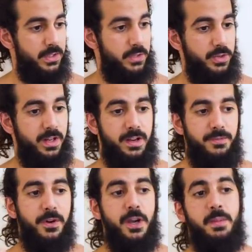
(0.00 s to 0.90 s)
you're in an
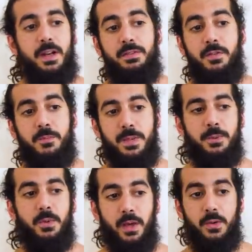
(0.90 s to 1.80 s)
environment of other
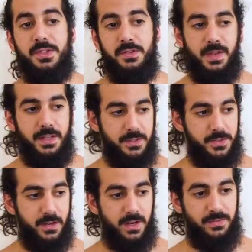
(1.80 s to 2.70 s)
people that also value
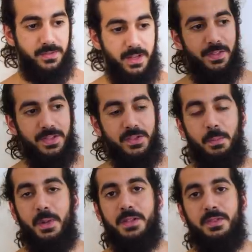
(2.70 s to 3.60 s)
strength. There's
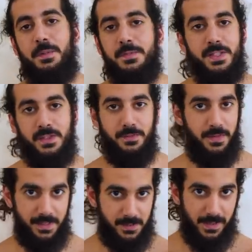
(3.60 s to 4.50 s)
not much of an emphasis on
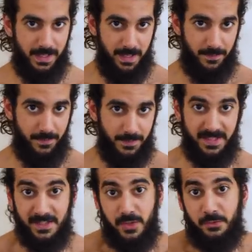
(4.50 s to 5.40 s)
flexibility
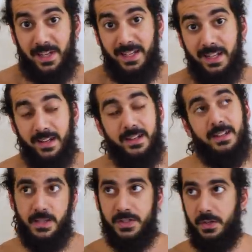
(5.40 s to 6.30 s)
because it's not really needed.
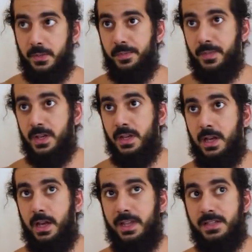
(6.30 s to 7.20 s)
So
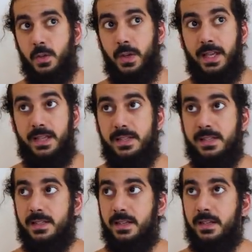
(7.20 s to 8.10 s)
it's quite easy
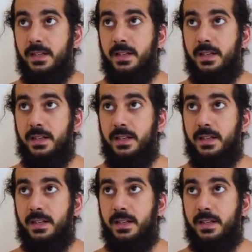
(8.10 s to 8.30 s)
to